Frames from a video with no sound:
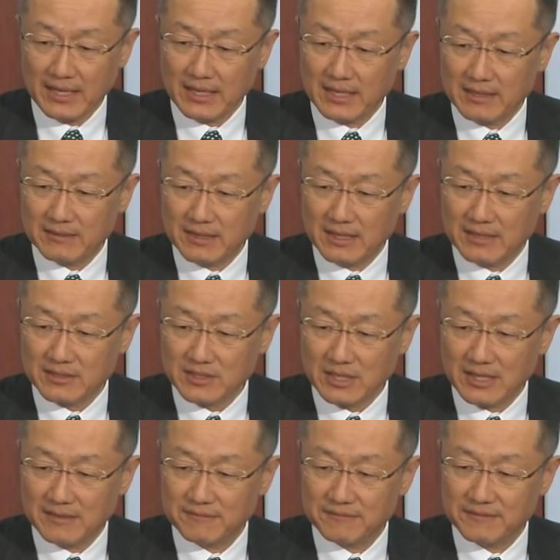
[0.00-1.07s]
uh,
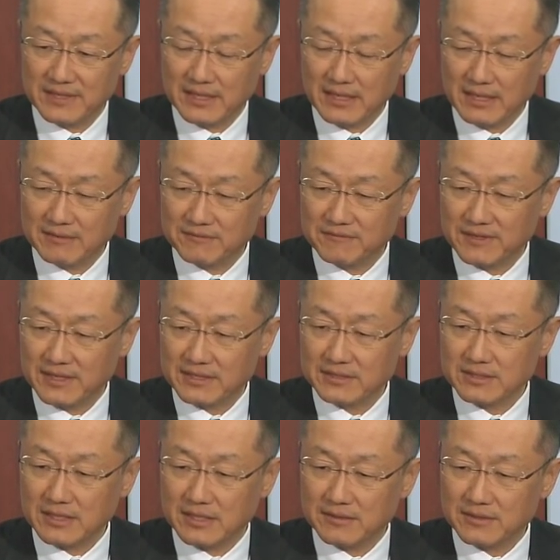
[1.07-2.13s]
of, uh, of uh,
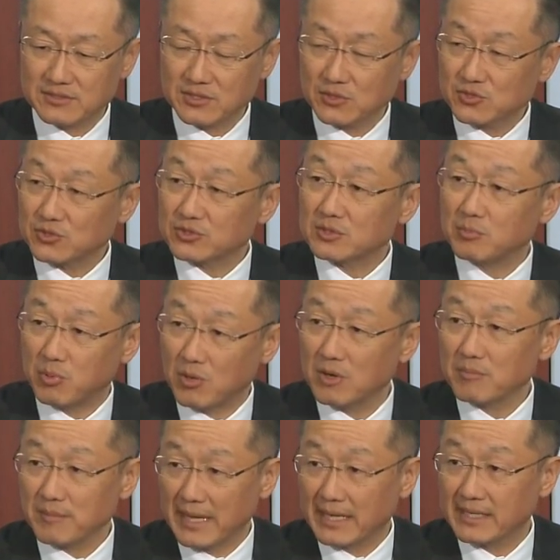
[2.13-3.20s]
uh, social
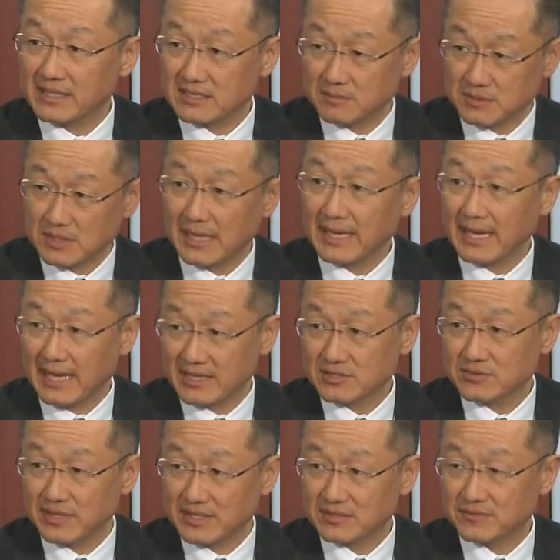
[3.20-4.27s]
support mechanisms like
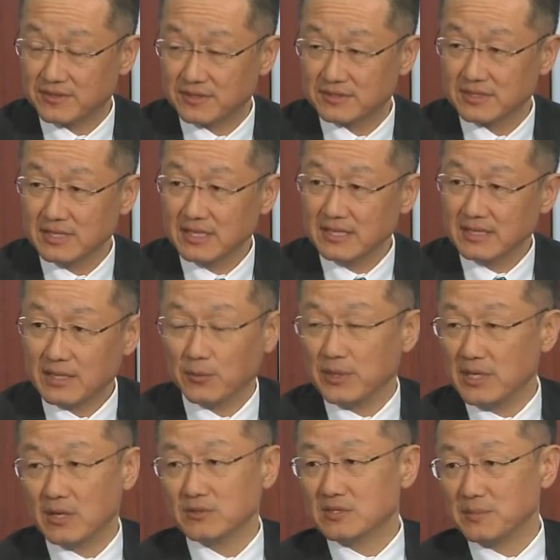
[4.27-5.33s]
cash transfers that
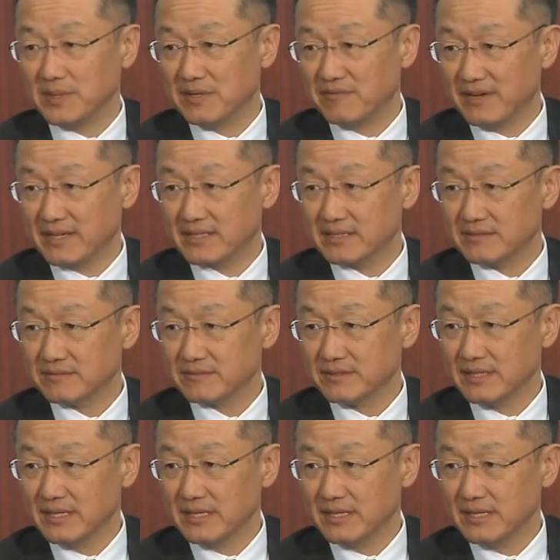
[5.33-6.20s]
we know to be effective.